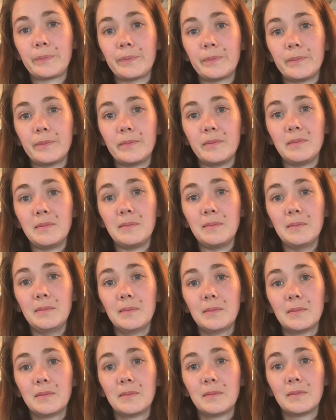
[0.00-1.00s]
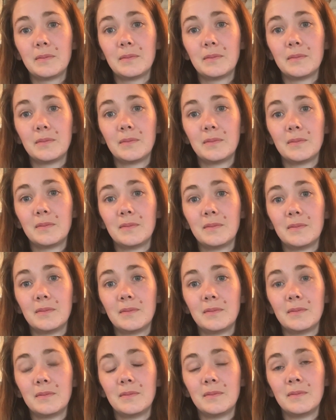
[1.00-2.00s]

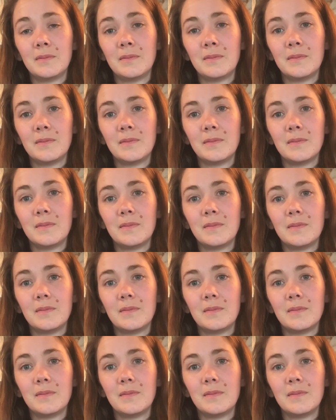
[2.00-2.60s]
(no one is talking)